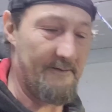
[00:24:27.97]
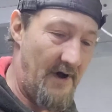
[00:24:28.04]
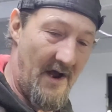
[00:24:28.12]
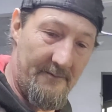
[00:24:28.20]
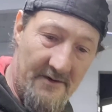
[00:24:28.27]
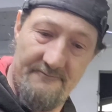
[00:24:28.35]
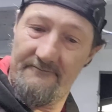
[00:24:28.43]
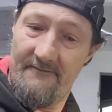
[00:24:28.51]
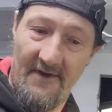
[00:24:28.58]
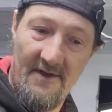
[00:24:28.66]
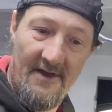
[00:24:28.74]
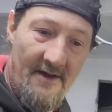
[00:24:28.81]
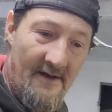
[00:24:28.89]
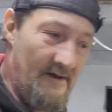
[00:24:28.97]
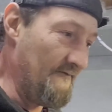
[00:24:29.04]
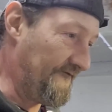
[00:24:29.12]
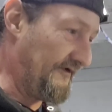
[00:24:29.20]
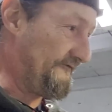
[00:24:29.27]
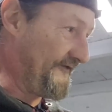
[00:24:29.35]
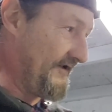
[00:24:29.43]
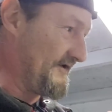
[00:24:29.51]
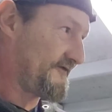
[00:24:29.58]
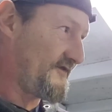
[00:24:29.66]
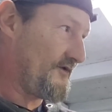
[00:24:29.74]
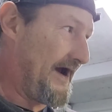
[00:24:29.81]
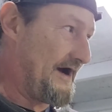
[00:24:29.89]
moment. For the
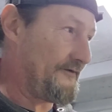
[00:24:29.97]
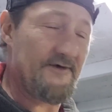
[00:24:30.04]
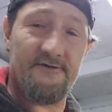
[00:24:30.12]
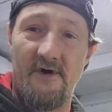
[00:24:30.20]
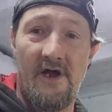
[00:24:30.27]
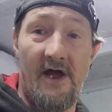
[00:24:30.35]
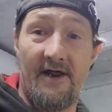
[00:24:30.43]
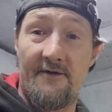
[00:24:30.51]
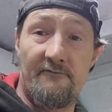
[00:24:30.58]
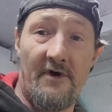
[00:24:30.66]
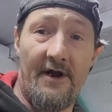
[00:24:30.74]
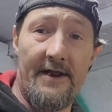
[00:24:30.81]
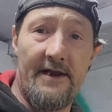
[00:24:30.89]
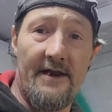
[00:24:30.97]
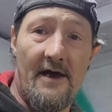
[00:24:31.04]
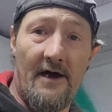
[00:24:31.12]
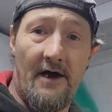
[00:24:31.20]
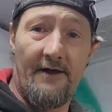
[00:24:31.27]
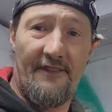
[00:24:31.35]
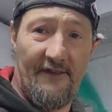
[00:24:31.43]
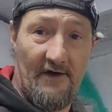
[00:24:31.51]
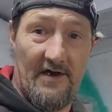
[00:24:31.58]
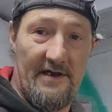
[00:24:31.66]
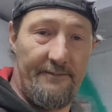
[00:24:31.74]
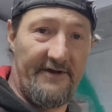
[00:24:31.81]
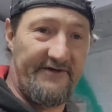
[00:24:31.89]
first 2 hours, I had them running
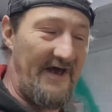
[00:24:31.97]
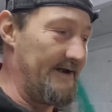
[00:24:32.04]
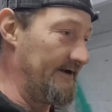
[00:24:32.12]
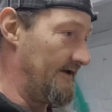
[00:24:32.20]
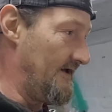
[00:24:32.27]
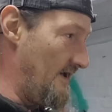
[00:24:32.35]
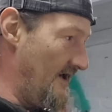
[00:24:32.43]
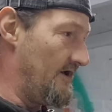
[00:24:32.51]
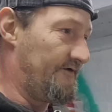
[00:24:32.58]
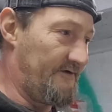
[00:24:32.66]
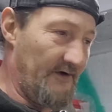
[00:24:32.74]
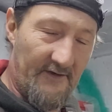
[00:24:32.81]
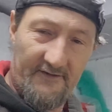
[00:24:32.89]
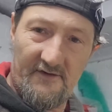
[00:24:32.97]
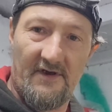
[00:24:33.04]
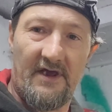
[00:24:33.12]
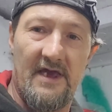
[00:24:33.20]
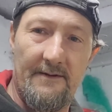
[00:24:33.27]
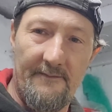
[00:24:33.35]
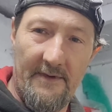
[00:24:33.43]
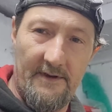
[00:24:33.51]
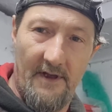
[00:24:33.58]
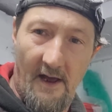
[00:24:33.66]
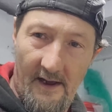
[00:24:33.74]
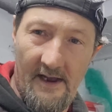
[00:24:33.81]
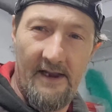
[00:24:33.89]
30%, just to keep
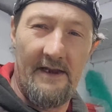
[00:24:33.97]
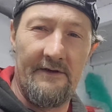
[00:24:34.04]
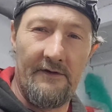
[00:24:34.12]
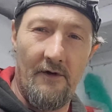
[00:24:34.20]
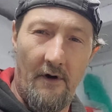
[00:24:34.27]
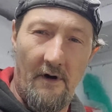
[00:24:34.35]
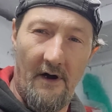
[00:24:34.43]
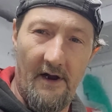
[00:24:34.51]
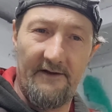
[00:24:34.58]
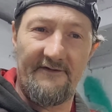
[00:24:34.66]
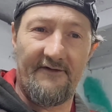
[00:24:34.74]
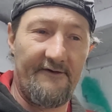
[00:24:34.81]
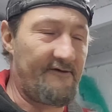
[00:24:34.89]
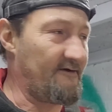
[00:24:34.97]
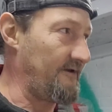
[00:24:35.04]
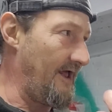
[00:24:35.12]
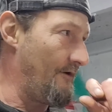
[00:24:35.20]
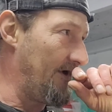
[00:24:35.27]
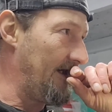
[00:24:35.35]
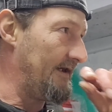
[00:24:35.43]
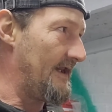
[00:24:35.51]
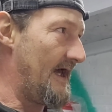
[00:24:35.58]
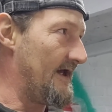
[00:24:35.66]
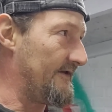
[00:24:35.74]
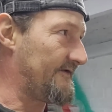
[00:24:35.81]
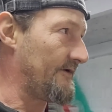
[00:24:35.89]
it nice and slow in
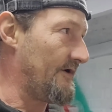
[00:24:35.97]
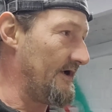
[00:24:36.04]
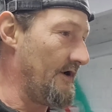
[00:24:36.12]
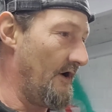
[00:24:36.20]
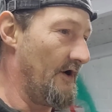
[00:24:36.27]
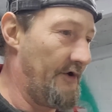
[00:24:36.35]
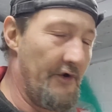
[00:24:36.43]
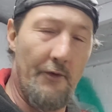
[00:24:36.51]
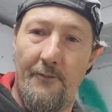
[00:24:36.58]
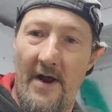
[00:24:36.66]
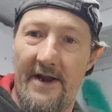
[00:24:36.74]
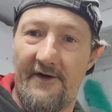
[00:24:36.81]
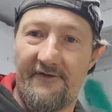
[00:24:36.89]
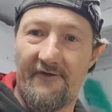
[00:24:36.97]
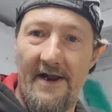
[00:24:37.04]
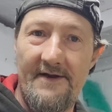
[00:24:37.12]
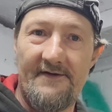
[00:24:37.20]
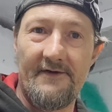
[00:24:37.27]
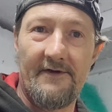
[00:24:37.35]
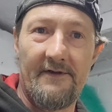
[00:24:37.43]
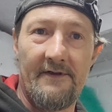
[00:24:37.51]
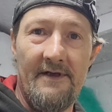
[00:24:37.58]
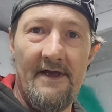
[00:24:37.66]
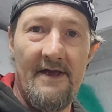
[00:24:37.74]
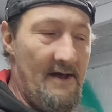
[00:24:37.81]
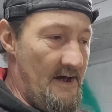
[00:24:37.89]
there, so I got a good penetration.
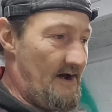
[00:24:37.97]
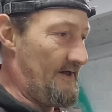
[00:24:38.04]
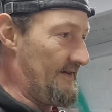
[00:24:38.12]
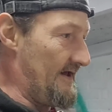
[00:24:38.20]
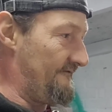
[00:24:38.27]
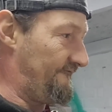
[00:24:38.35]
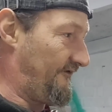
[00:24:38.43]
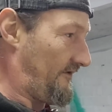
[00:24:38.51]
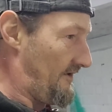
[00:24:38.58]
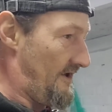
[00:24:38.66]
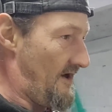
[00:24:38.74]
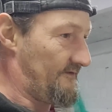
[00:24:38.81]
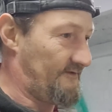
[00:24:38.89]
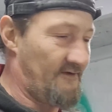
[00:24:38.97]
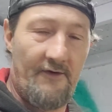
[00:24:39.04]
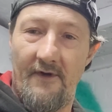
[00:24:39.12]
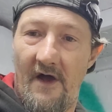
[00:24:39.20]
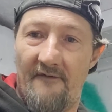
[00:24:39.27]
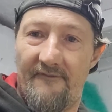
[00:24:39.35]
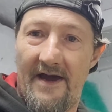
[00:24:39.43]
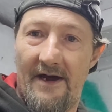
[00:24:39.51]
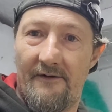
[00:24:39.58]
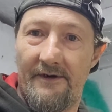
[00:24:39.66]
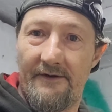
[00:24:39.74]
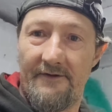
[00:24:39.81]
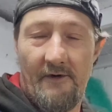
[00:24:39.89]
And then for the last 2.5
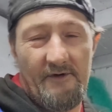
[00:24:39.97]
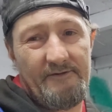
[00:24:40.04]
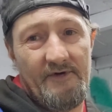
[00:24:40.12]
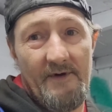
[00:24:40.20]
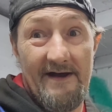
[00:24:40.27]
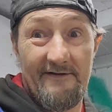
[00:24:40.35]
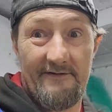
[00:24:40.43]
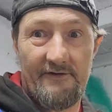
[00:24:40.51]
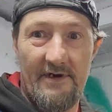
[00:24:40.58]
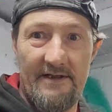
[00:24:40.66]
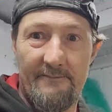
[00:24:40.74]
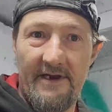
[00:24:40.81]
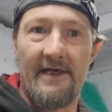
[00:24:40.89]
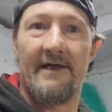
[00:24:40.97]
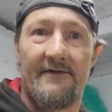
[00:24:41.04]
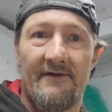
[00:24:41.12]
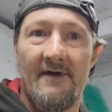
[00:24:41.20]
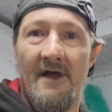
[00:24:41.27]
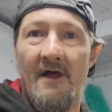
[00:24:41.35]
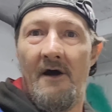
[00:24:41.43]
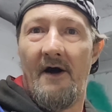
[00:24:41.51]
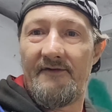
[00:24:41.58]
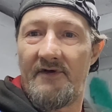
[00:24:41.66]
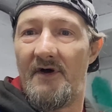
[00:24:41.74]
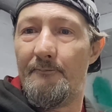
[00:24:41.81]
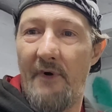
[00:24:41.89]
hours, or 2 hours 20 minutes, I
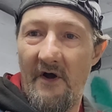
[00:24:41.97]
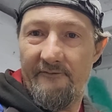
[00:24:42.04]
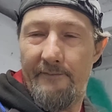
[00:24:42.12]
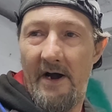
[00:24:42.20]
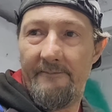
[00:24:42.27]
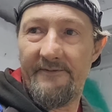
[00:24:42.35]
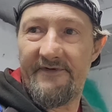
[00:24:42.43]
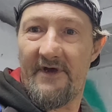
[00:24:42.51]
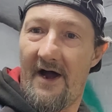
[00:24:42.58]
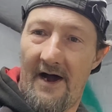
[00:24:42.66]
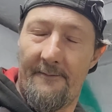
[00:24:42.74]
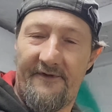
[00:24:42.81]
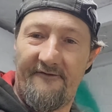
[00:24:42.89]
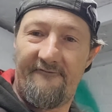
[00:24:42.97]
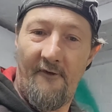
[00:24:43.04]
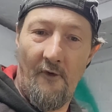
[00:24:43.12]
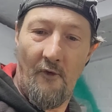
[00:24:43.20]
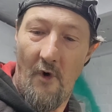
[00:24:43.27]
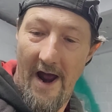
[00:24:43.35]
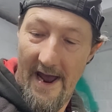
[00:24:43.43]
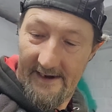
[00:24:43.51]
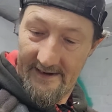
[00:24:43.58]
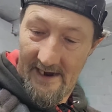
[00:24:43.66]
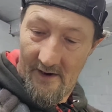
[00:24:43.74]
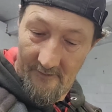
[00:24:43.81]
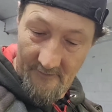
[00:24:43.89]
turned both pumps up to full whack.
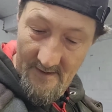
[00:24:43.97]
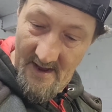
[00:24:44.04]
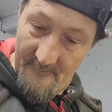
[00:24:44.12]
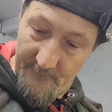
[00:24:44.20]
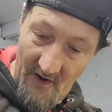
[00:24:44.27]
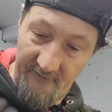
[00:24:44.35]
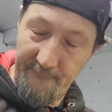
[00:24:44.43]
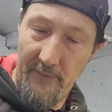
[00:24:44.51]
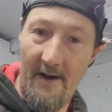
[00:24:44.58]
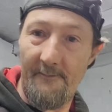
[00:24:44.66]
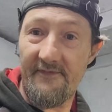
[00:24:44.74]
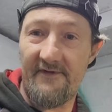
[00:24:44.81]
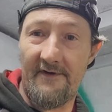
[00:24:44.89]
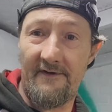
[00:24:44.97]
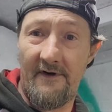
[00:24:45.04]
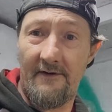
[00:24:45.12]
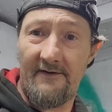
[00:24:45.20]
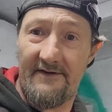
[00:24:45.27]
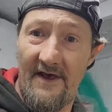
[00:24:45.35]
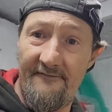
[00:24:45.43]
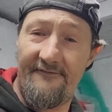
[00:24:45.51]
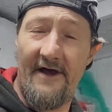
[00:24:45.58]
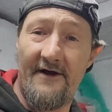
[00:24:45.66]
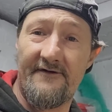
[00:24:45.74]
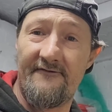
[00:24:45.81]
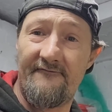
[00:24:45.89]
Now, both pumps are
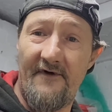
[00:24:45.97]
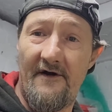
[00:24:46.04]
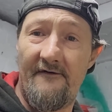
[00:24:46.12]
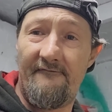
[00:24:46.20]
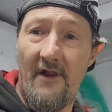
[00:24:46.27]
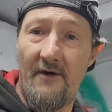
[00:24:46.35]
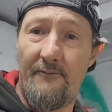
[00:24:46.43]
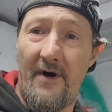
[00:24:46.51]
10,000 Veriflow